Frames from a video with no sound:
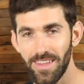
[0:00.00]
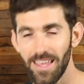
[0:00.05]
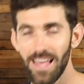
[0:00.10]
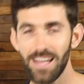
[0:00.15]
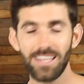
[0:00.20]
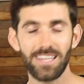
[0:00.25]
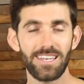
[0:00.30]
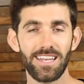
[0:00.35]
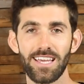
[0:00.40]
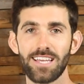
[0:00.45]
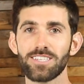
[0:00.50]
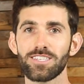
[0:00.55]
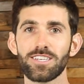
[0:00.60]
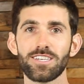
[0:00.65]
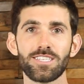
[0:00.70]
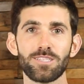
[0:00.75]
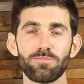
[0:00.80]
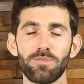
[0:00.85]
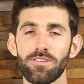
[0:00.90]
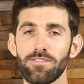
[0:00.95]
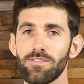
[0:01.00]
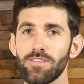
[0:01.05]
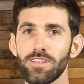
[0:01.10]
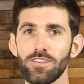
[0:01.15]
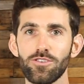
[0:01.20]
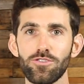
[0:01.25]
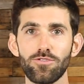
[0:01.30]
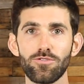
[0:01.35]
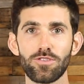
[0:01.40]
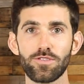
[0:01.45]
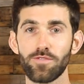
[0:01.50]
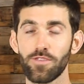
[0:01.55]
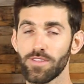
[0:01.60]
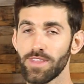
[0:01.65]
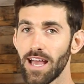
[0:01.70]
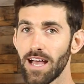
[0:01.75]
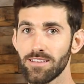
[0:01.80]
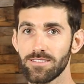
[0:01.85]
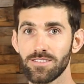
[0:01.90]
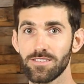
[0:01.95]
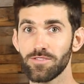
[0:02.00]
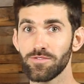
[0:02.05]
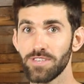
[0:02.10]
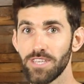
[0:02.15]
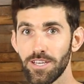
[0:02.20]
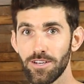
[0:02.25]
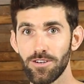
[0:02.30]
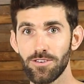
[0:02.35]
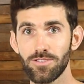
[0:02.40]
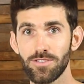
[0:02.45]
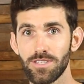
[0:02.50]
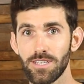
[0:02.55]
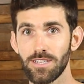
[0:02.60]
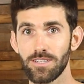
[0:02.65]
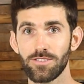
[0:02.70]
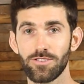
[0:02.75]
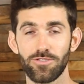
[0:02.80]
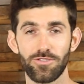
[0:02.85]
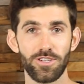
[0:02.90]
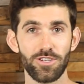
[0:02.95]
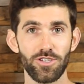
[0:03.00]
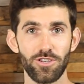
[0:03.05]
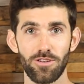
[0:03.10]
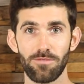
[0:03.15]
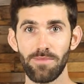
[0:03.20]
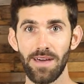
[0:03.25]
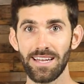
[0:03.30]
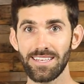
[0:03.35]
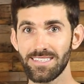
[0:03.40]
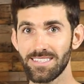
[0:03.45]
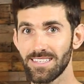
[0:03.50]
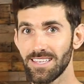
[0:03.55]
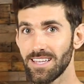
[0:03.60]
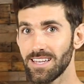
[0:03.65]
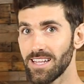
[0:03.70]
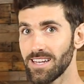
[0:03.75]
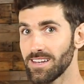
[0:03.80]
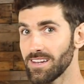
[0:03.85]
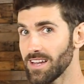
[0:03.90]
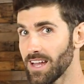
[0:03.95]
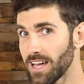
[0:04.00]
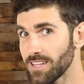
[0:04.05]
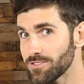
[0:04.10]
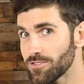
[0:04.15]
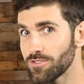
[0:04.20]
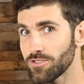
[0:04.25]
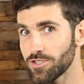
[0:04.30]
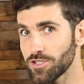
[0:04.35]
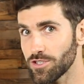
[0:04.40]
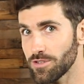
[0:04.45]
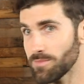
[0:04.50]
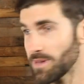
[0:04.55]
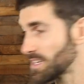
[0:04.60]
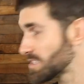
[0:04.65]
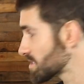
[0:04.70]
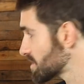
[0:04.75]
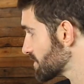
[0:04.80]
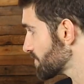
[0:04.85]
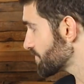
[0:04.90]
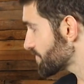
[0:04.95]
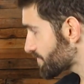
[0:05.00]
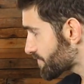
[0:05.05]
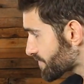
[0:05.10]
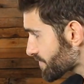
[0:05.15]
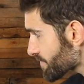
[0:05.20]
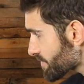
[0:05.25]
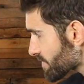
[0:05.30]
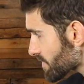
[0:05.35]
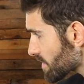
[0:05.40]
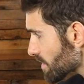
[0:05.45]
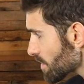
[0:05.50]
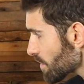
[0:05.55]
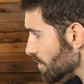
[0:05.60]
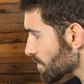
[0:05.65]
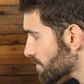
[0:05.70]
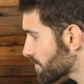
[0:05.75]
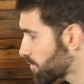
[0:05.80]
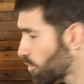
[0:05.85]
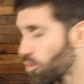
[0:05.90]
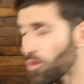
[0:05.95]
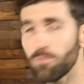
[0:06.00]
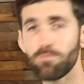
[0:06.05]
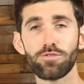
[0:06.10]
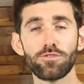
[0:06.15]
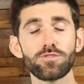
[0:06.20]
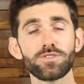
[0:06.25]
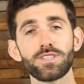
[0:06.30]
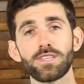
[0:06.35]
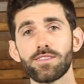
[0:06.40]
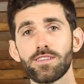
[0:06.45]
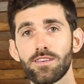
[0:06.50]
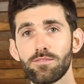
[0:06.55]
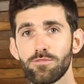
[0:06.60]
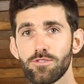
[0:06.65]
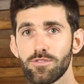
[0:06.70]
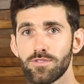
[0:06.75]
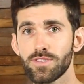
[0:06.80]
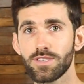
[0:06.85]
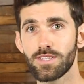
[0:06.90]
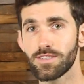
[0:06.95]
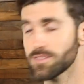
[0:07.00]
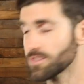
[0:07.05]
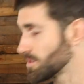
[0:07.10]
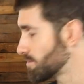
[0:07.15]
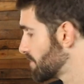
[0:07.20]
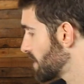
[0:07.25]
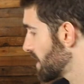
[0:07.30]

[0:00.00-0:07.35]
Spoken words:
Echinacea has been used for thousands of years in traditional medicine and non-traditional medicine for boosting the immune system.